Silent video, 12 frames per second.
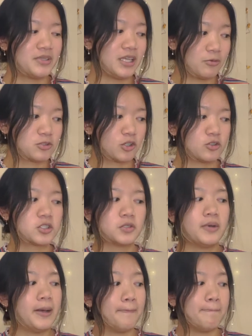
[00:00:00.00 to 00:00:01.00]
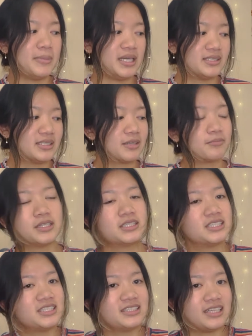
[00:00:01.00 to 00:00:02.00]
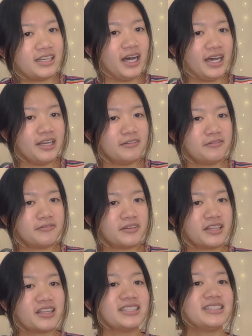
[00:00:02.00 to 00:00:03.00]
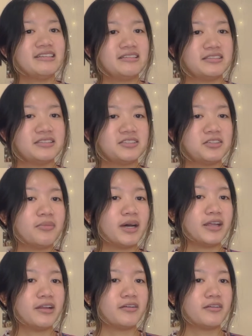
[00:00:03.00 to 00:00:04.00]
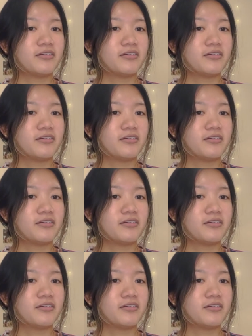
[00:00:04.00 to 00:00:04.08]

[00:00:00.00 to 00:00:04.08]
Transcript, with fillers: that was also amazing but since then i've listened to my